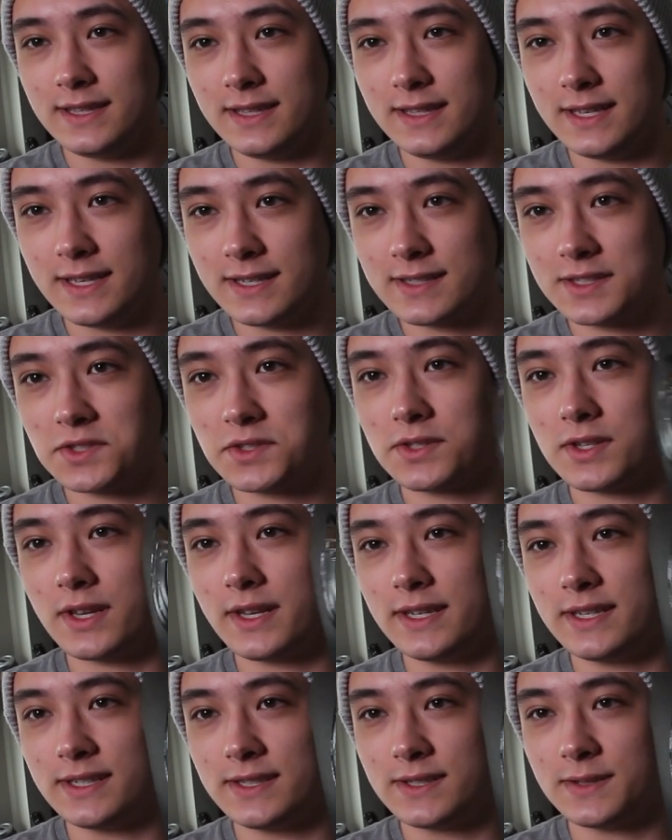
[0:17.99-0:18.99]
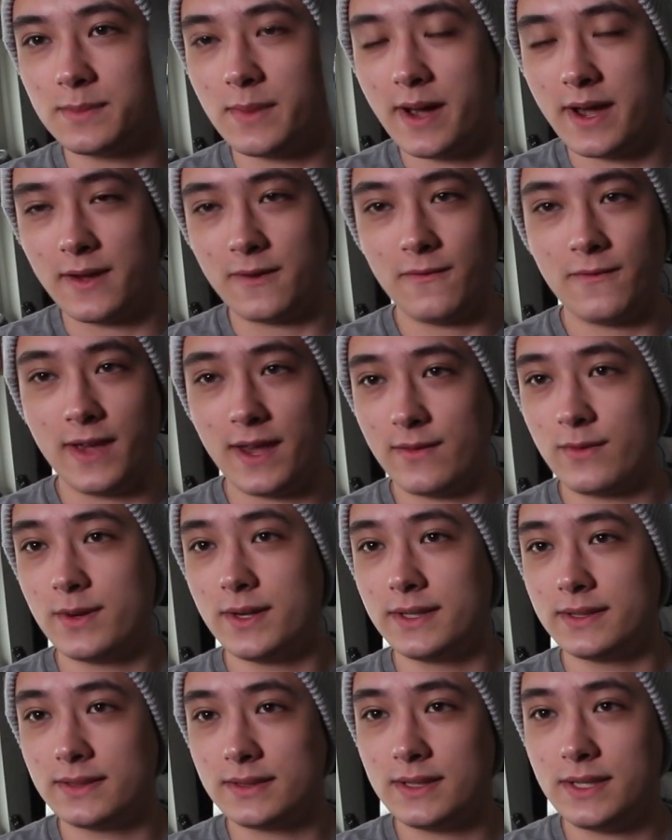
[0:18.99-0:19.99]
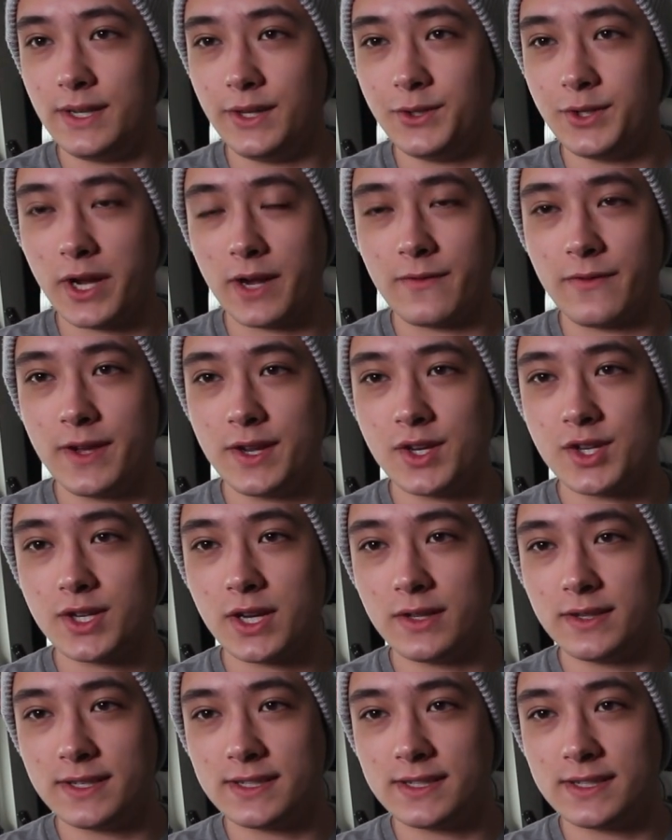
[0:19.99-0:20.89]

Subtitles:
This is my favorite T-Jack face shell.